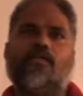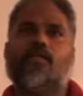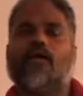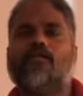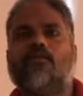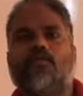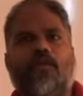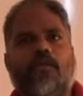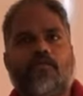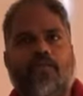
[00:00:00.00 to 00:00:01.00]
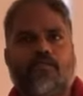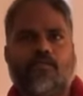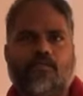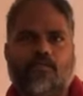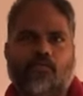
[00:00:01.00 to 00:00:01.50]
that the utility
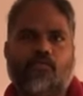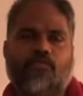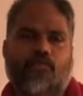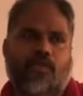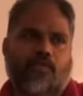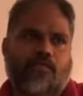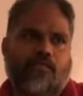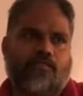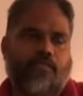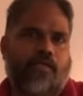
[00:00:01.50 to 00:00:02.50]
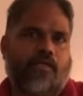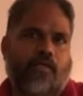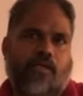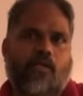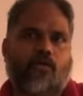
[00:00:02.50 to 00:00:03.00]
means usefulness, but
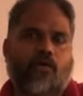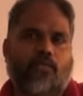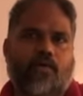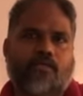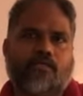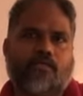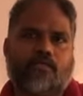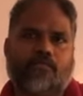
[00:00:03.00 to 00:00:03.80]
in economics,